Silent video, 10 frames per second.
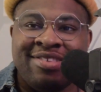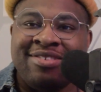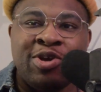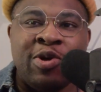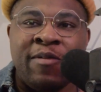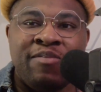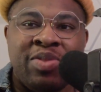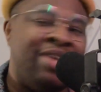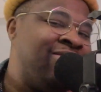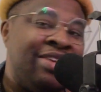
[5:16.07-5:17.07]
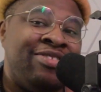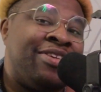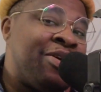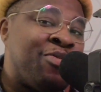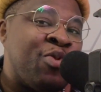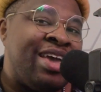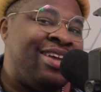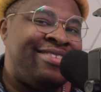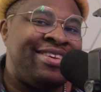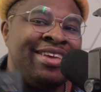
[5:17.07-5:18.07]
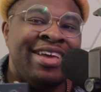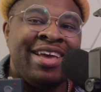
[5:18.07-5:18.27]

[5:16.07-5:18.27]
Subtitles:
So it's a good way to